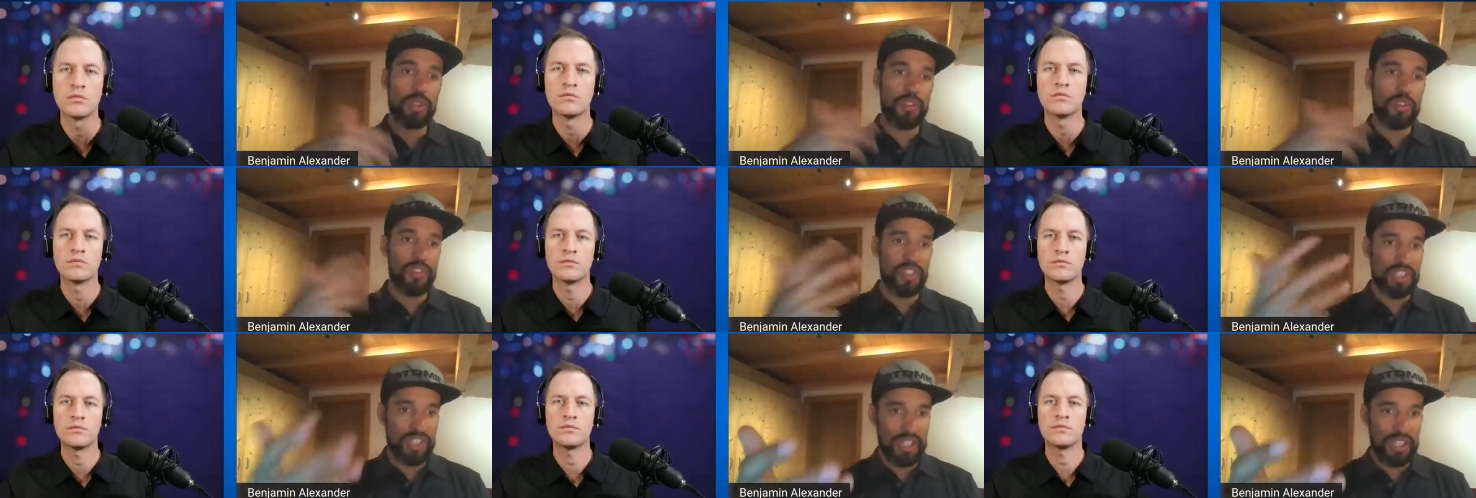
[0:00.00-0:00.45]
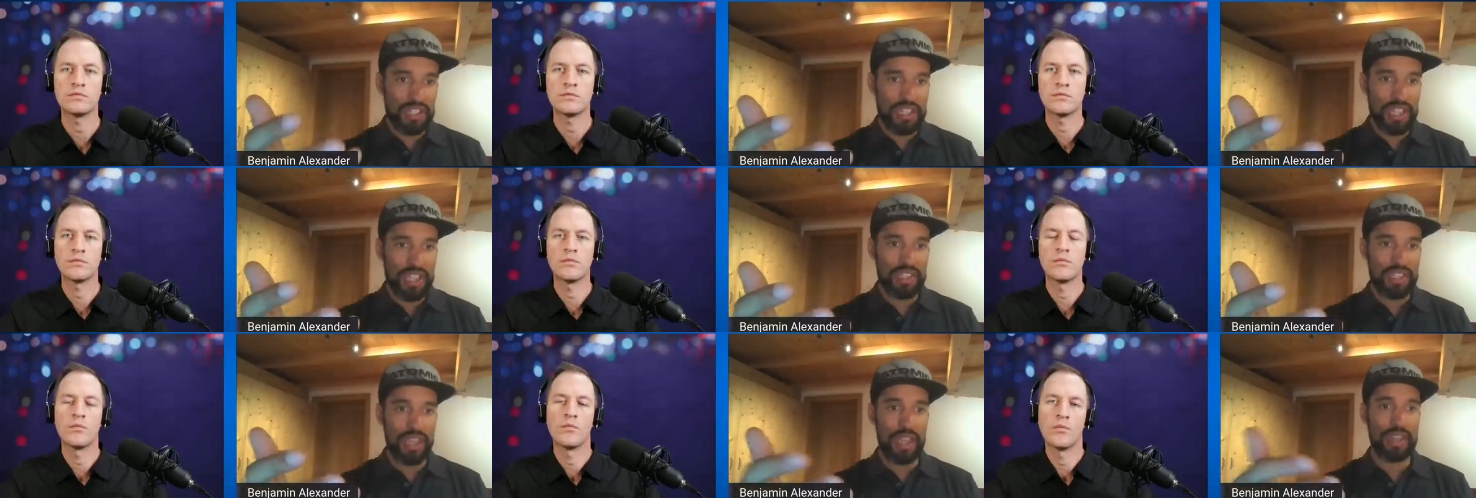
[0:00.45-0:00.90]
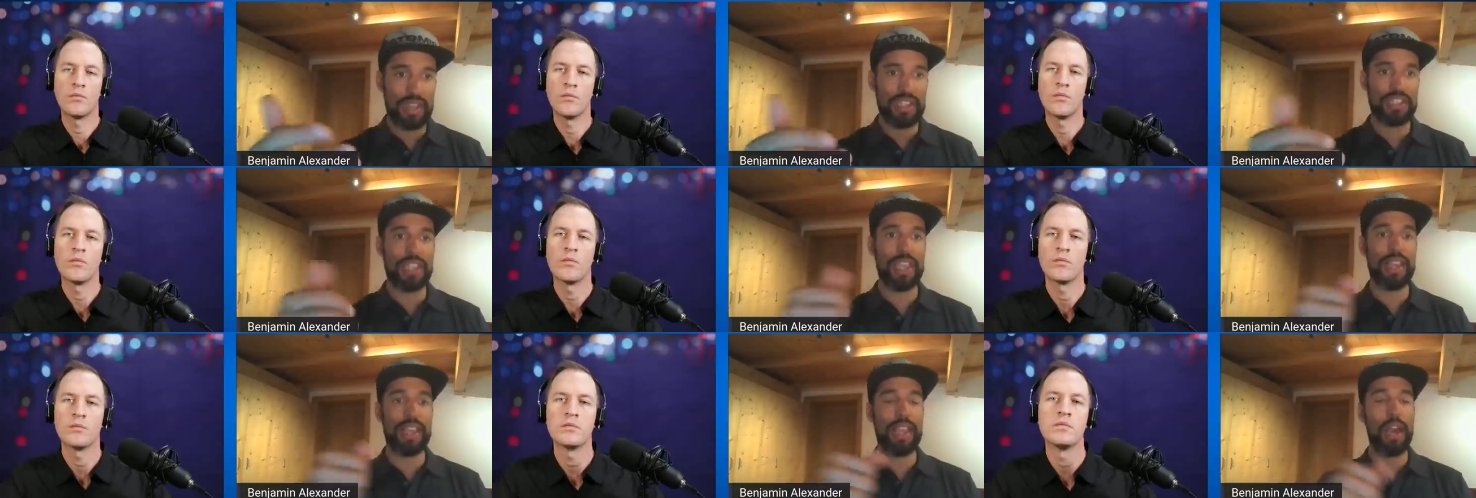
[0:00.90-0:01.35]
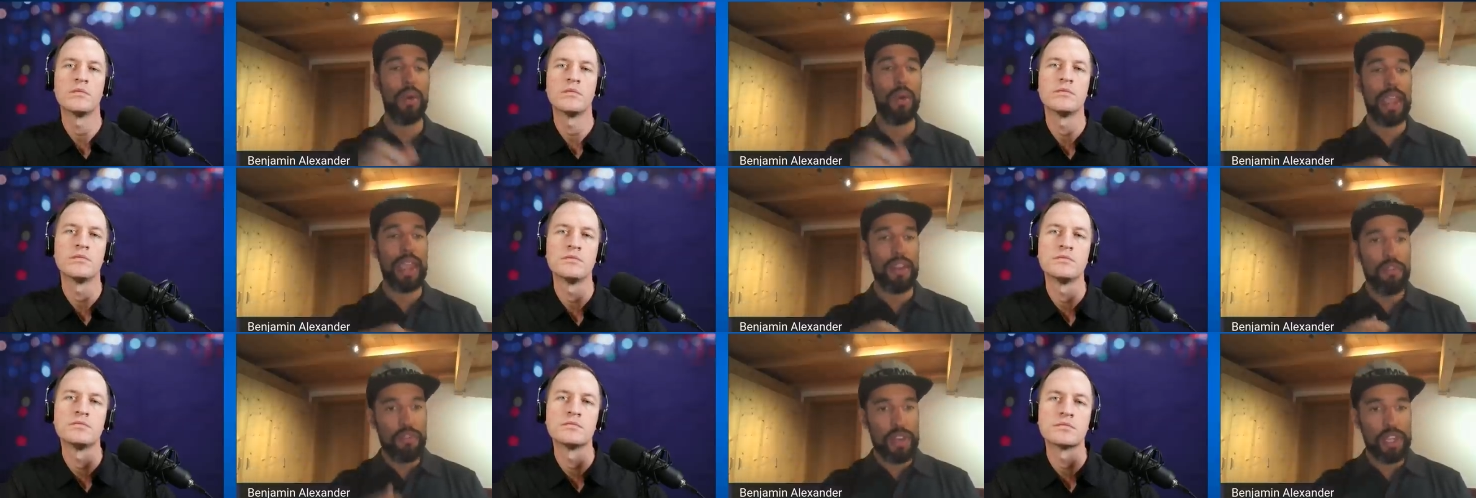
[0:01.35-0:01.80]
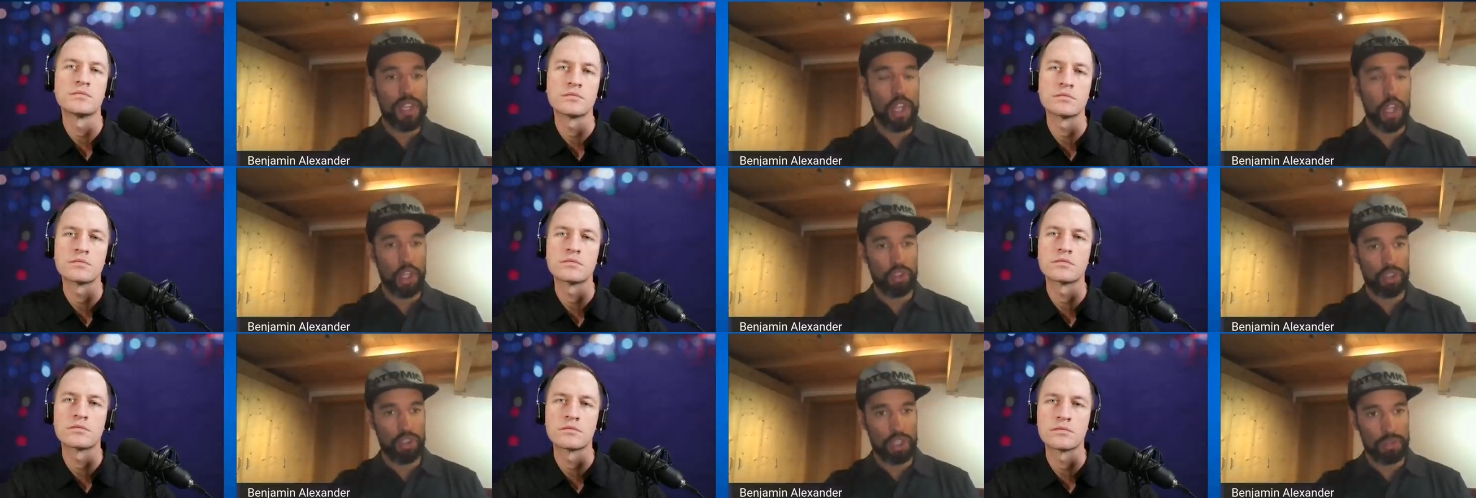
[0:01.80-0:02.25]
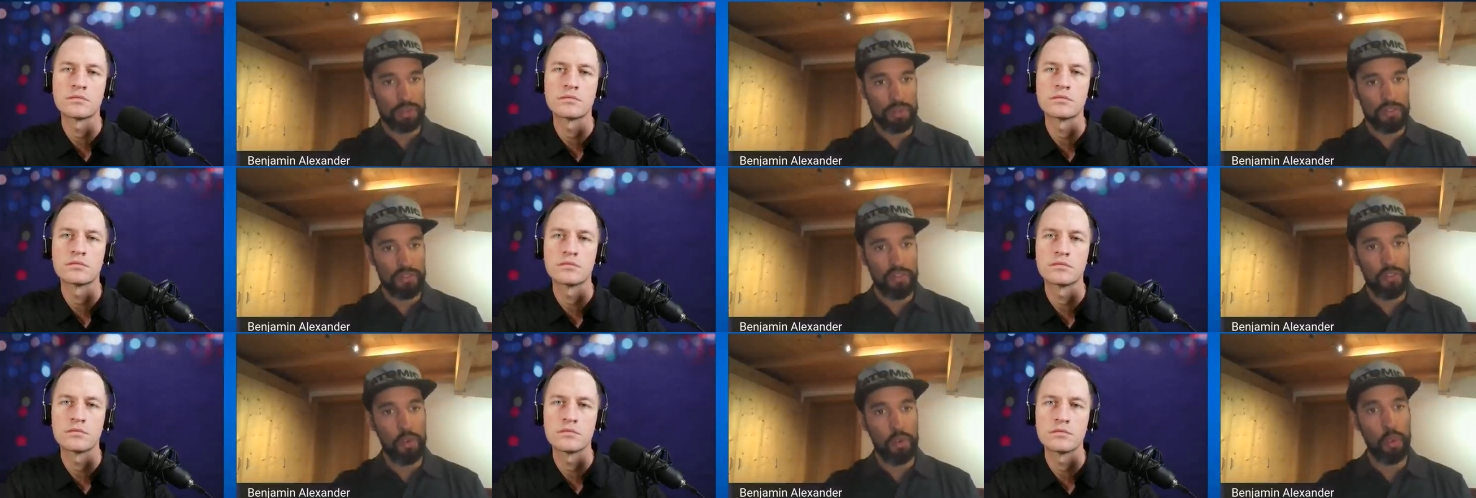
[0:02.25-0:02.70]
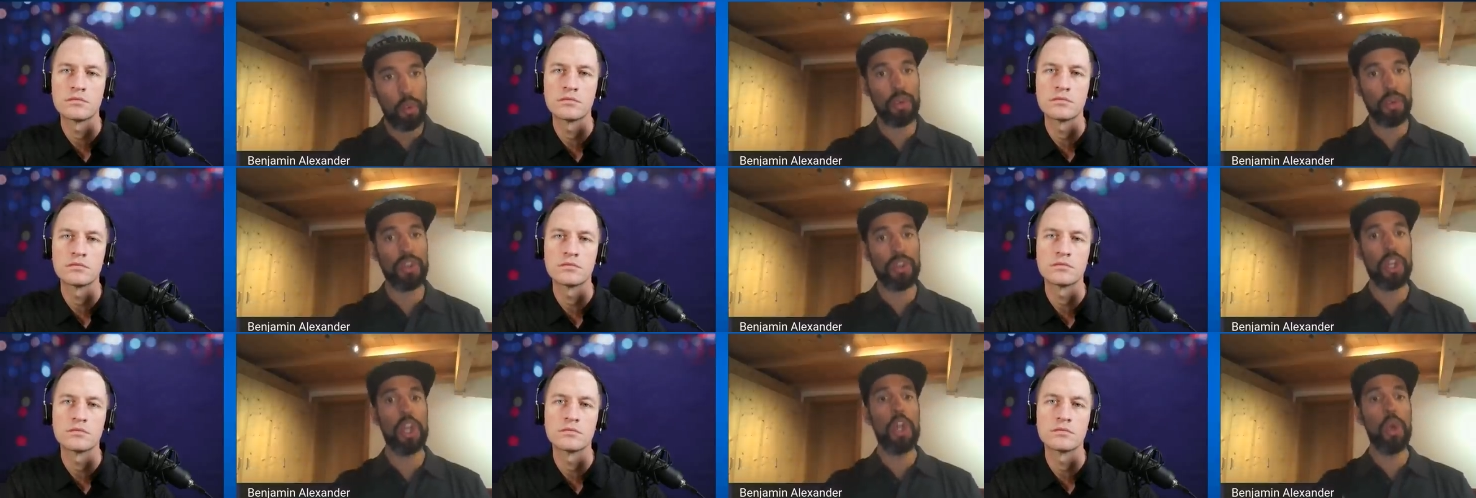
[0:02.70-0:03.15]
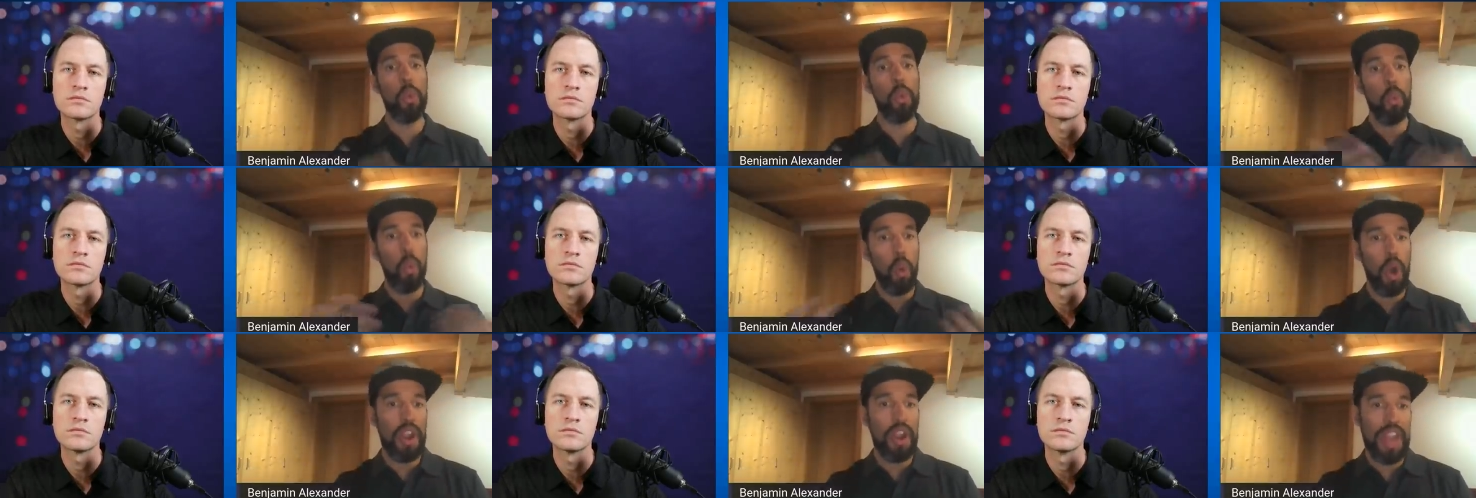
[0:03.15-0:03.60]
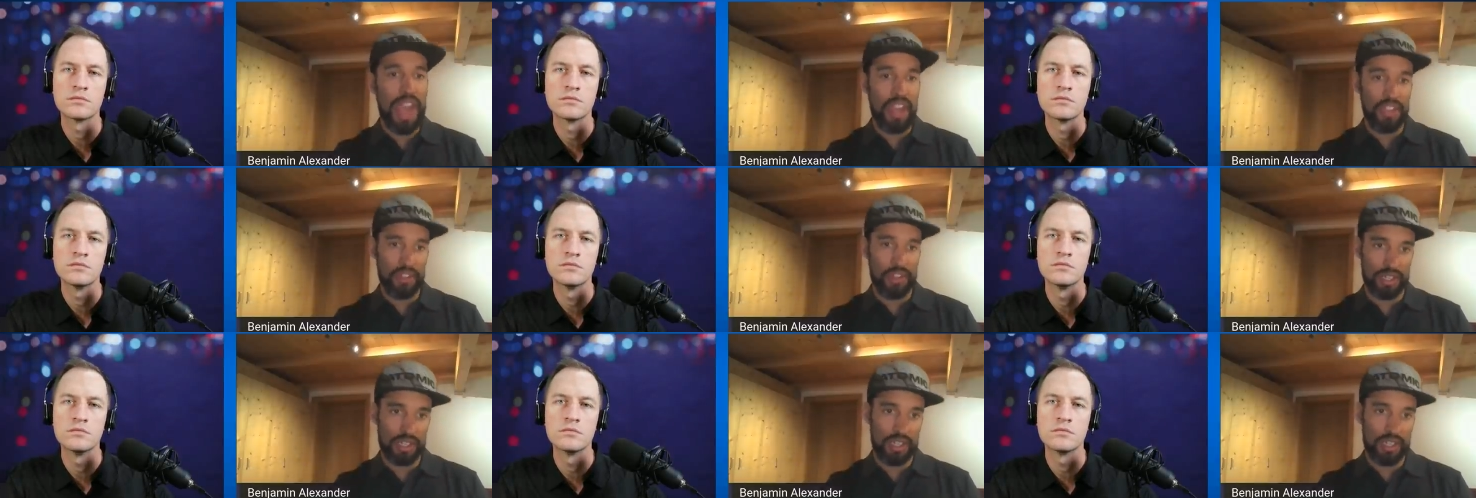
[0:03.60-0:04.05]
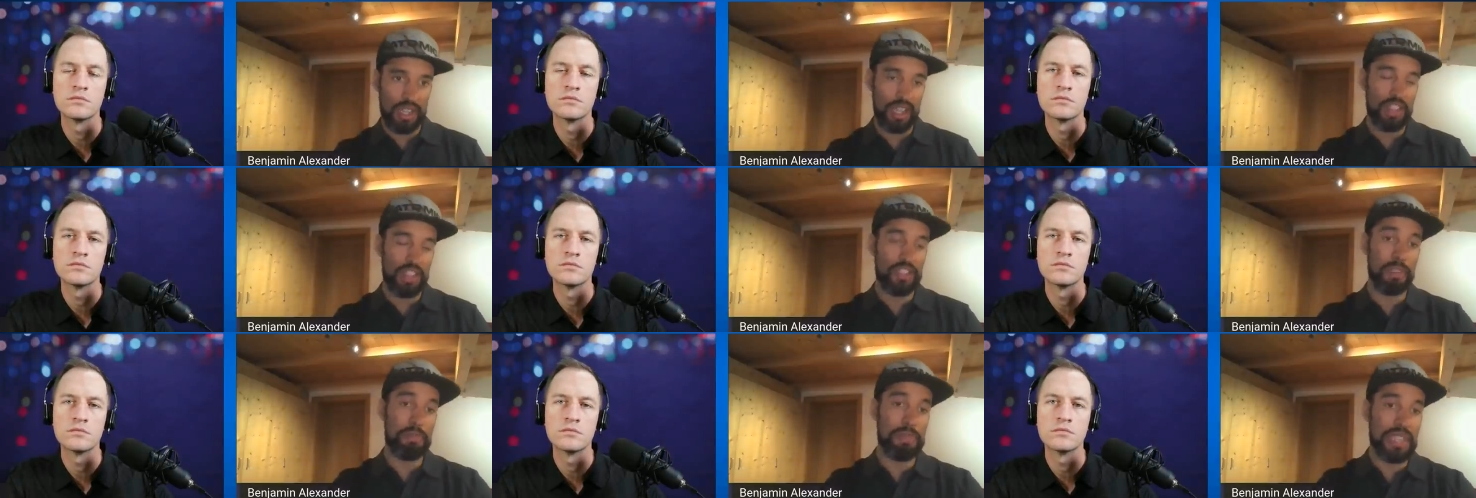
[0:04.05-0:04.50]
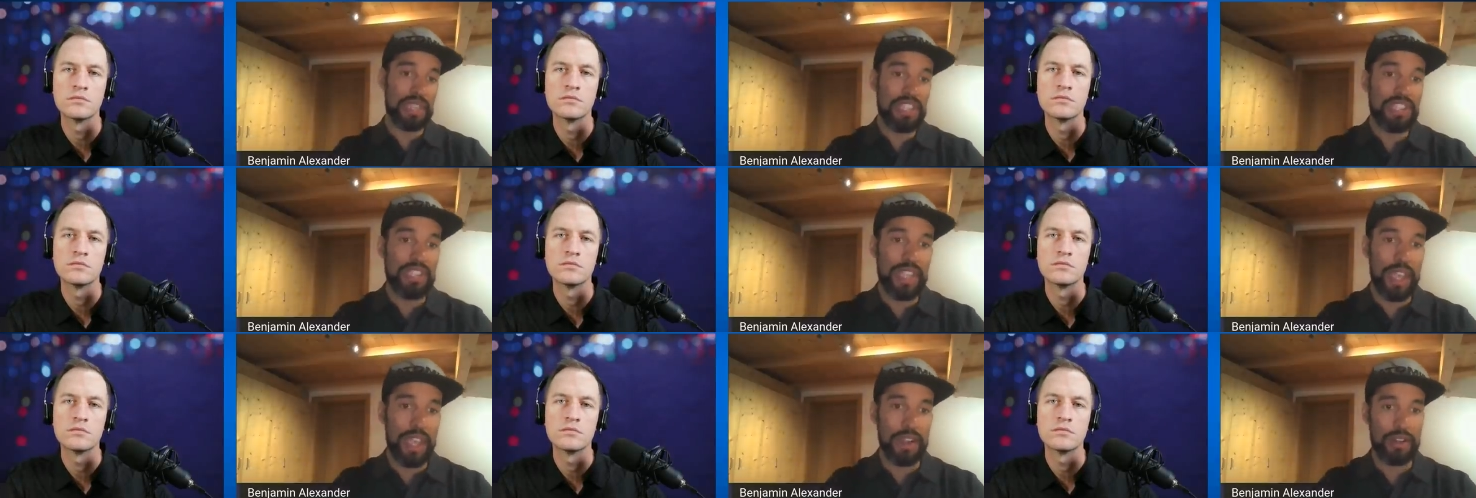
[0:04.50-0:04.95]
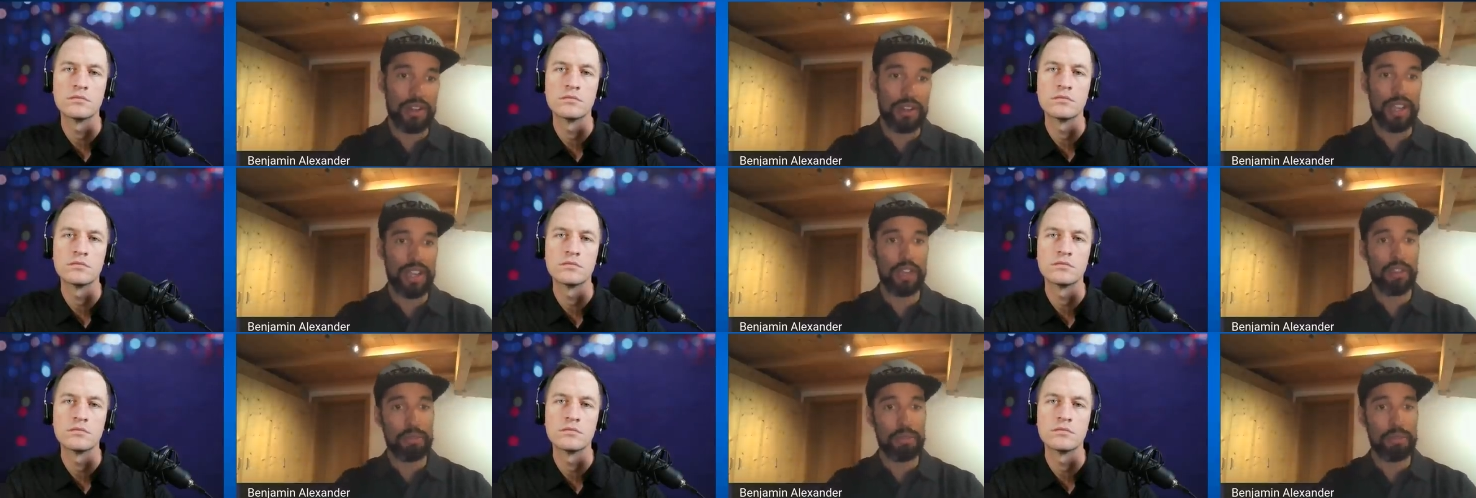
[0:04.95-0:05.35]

Speaker 1: to facilitate that is they allow every country to put forward one athlete at the B standard. Now,